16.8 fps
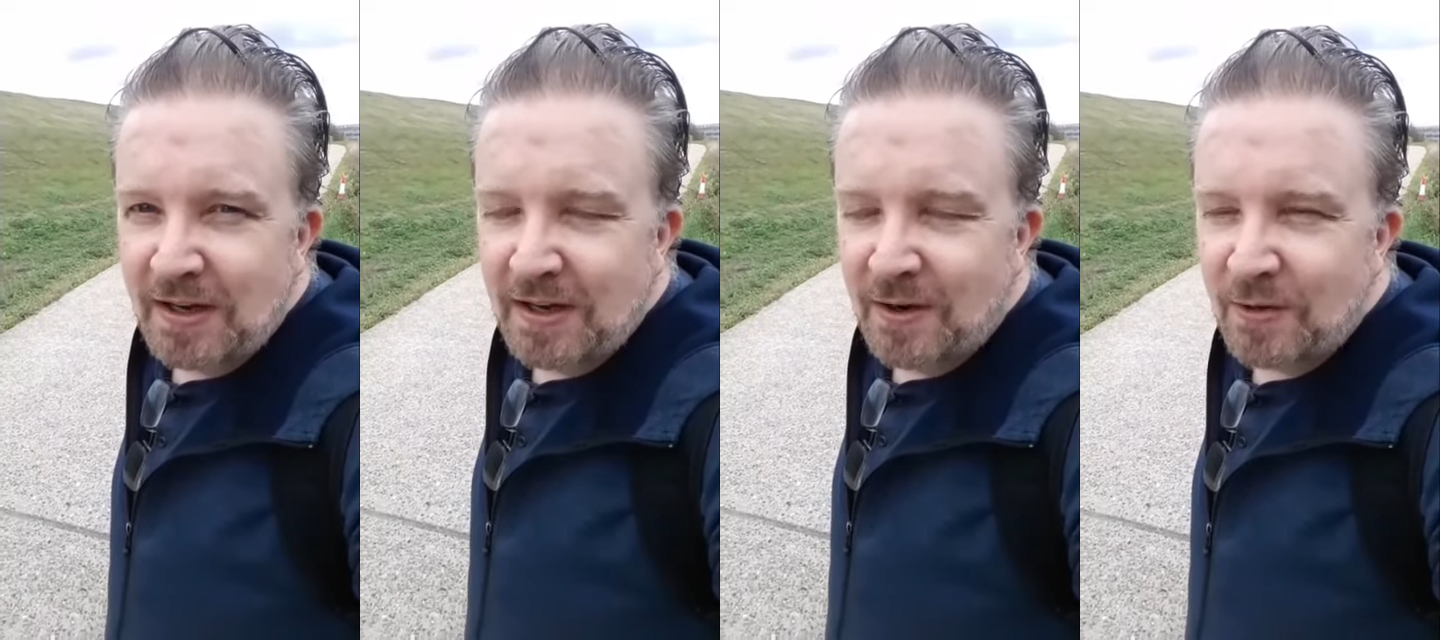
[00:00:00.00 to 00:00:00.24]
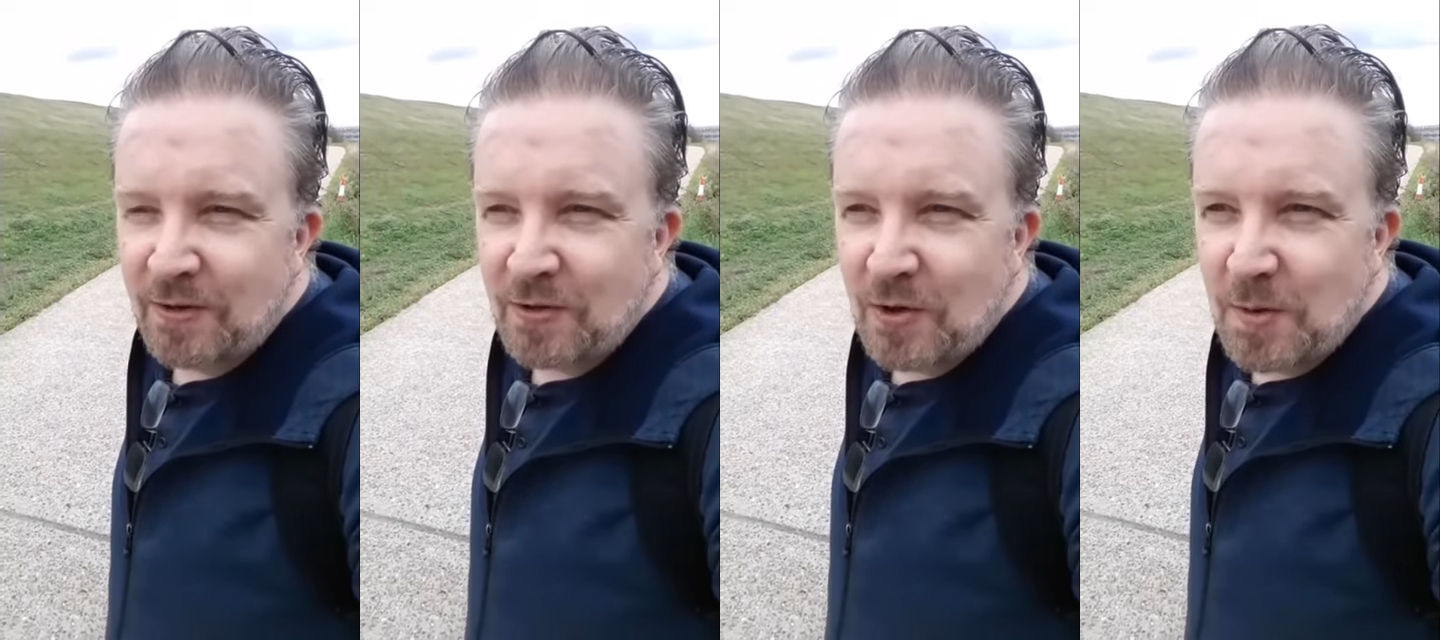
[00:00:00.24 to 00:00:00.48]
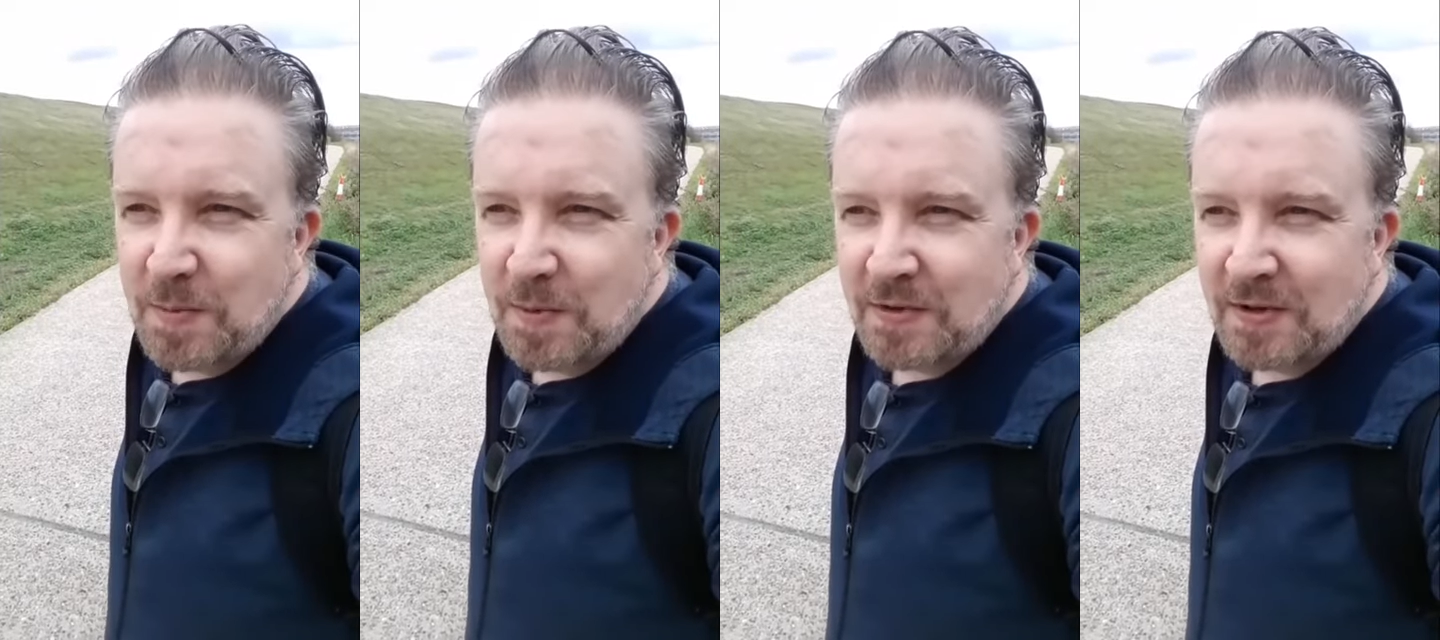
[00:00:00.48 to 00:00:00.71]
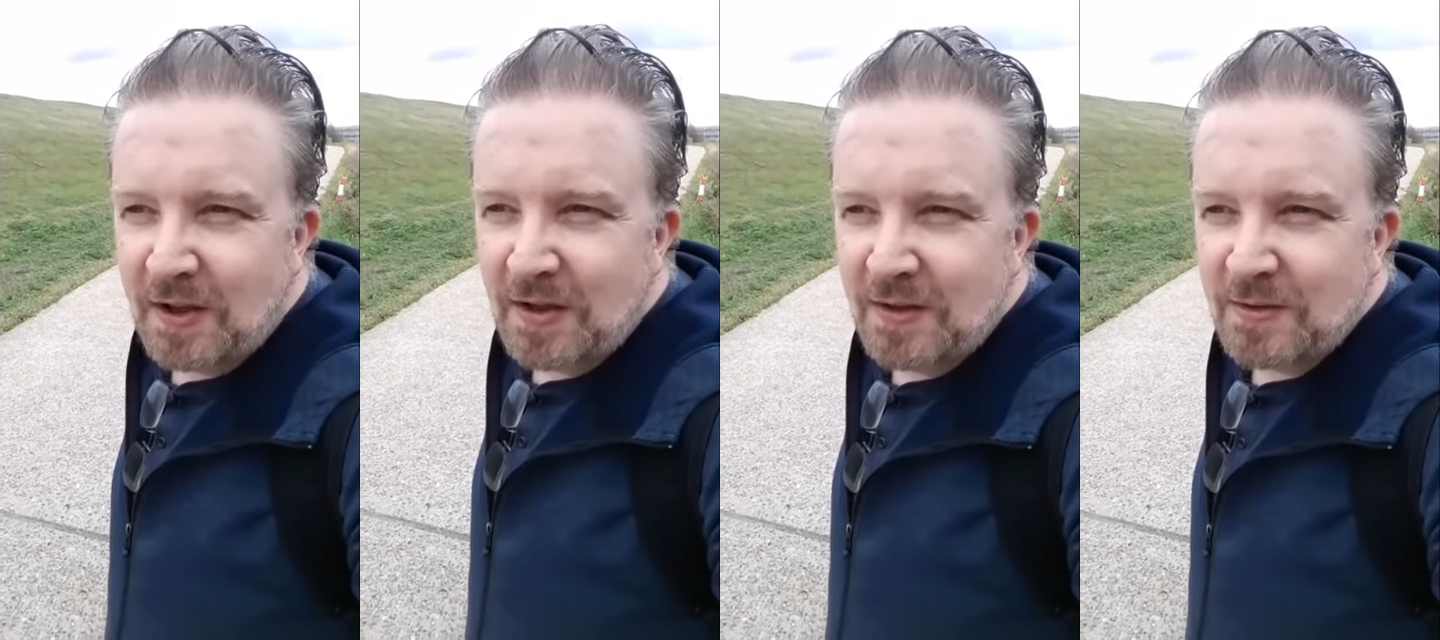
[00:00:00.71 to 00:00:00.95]
You know, there's a couple
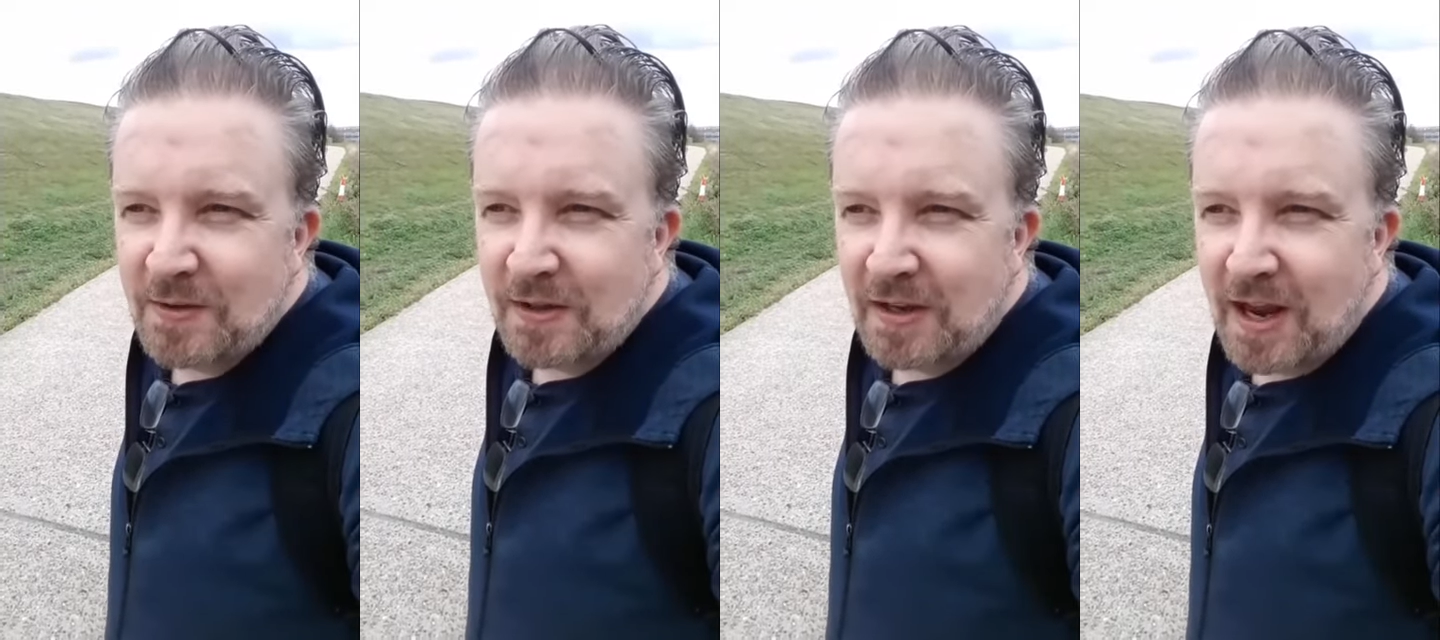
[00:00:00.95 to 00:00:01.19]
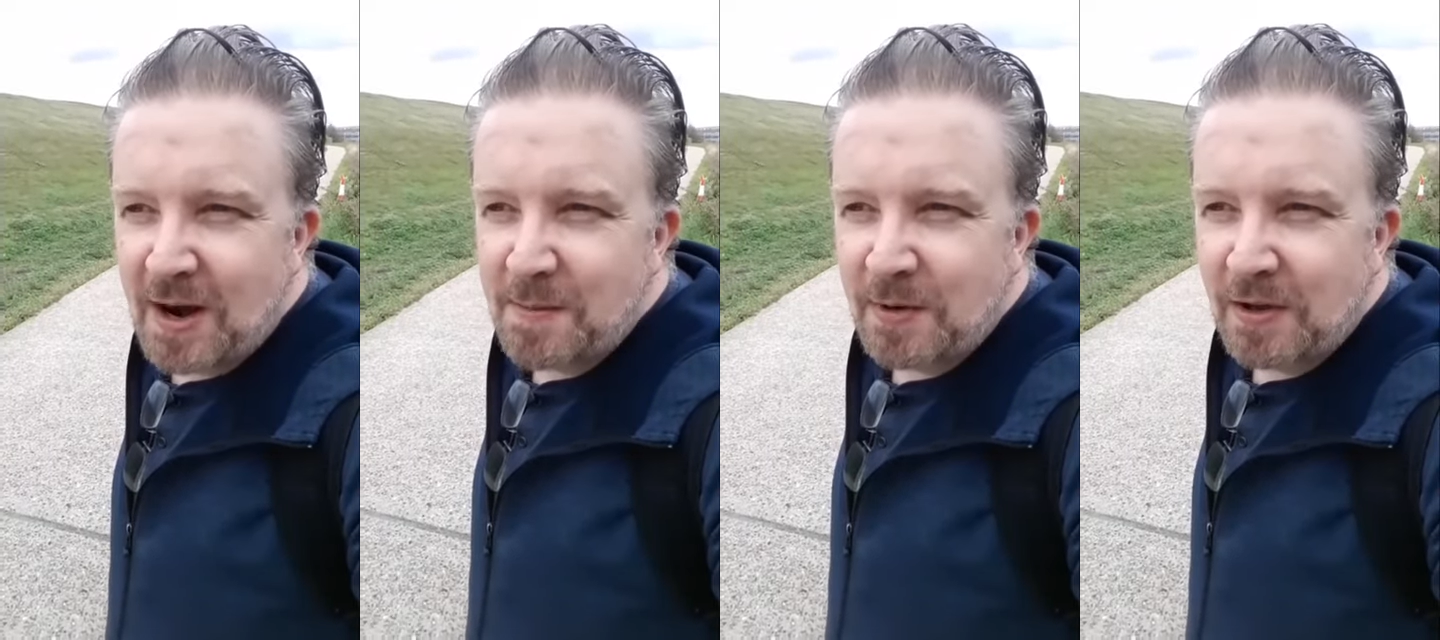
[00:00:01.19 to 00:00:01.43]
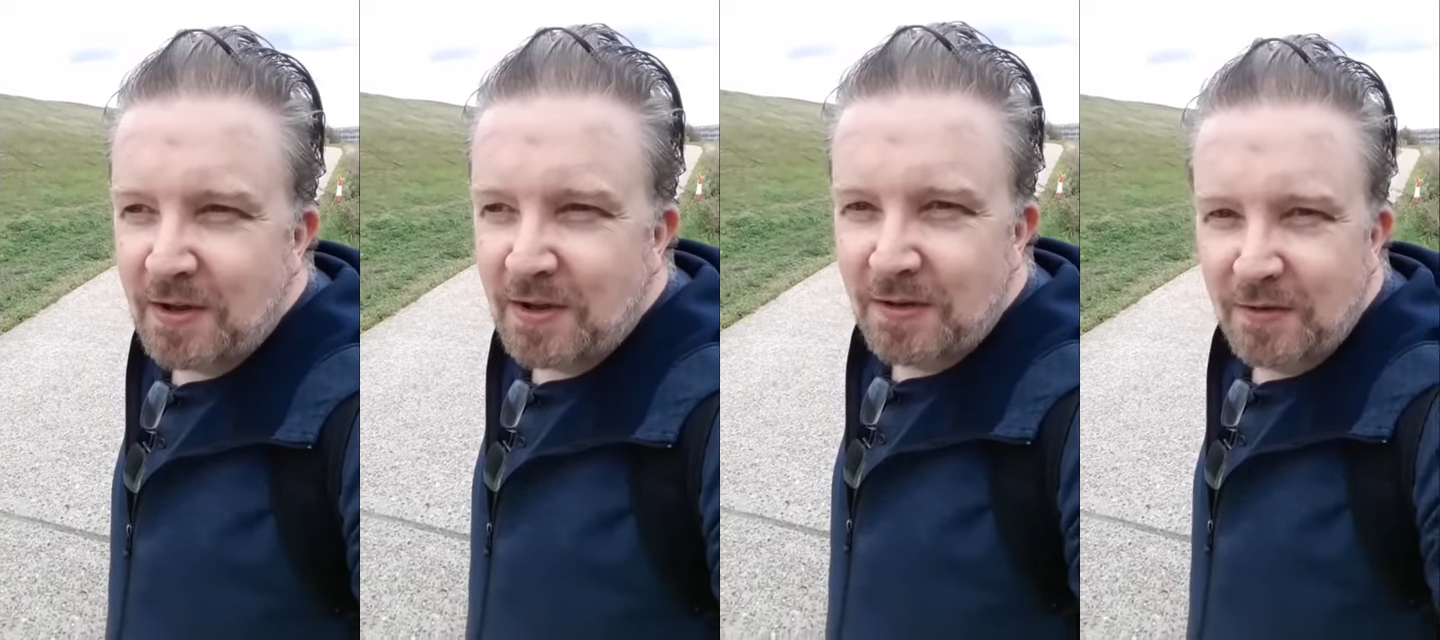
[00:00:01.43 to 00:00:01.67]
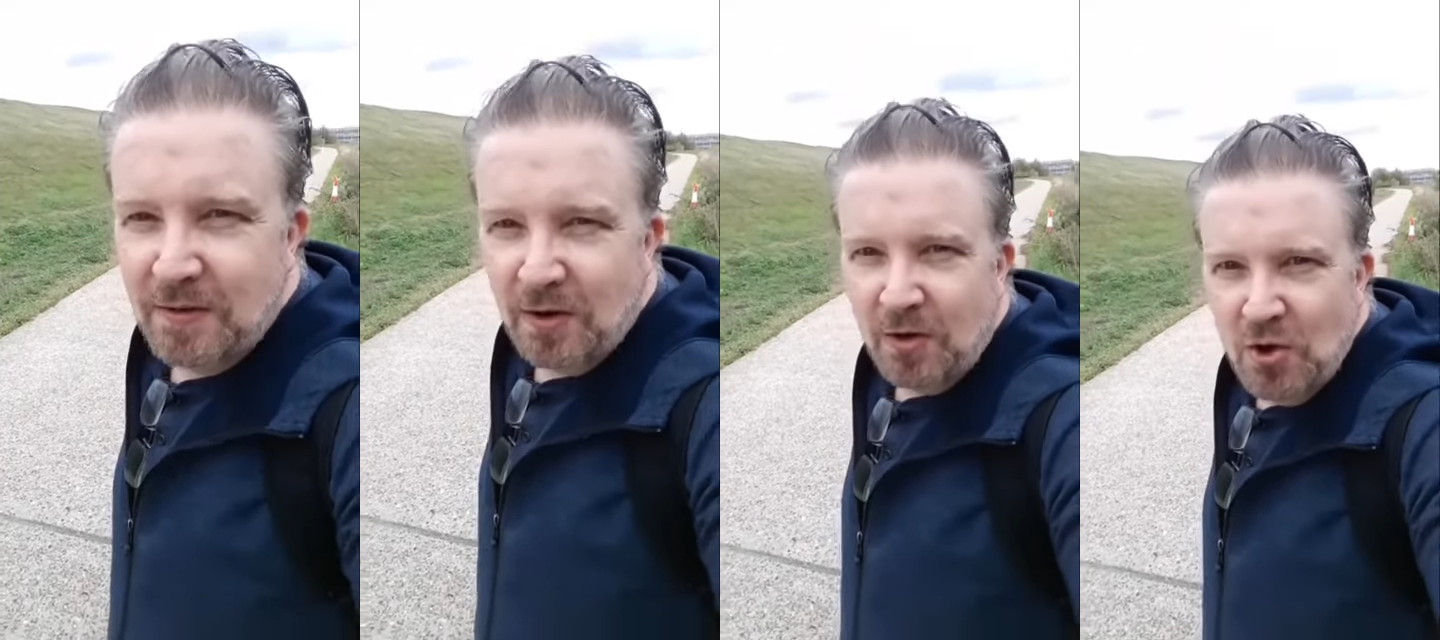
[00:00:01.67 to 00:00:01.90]
of times the camera
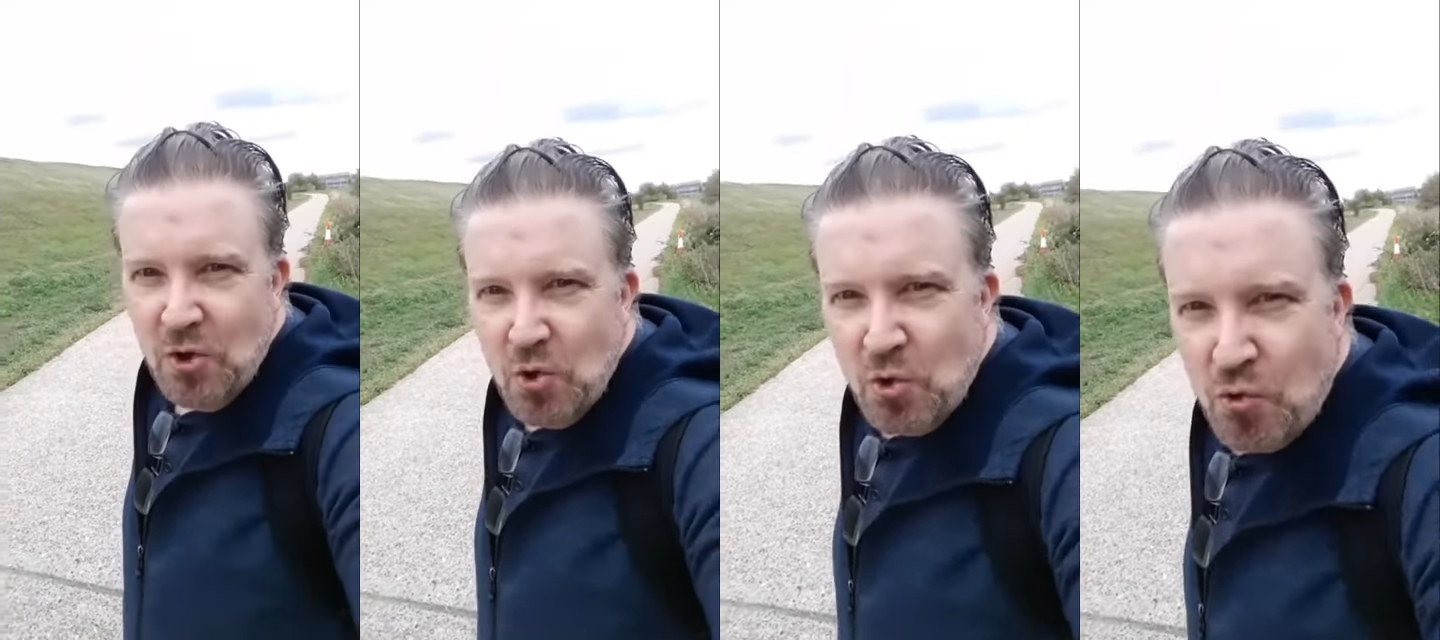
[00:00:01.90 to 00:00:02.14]
kind of, you know,